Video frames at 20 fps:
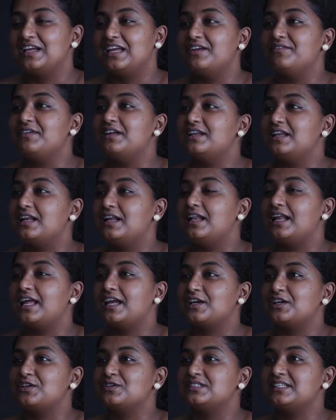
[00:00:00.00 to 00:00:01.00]
Even,
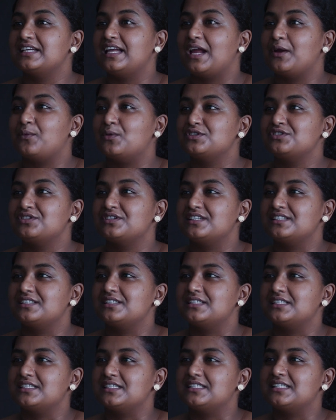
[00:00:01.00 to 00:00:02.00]
like, you see, I watched Theatre
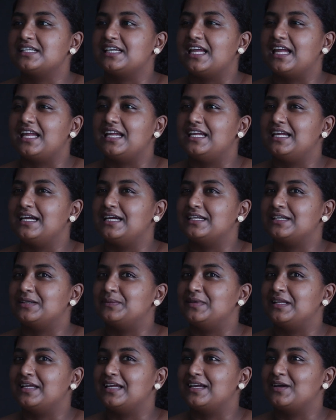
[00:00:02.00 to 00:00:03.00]
Thursday and
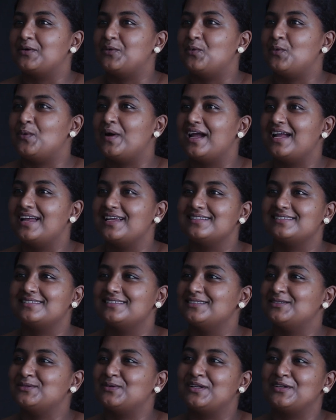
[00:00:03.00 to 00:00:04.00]
I'm like, why is
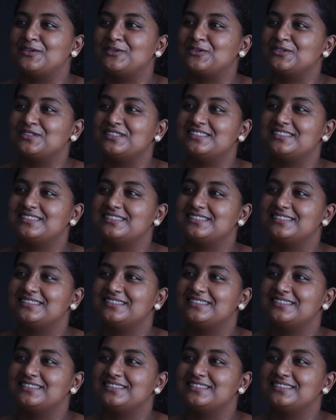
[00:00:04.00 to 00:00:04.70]
this one not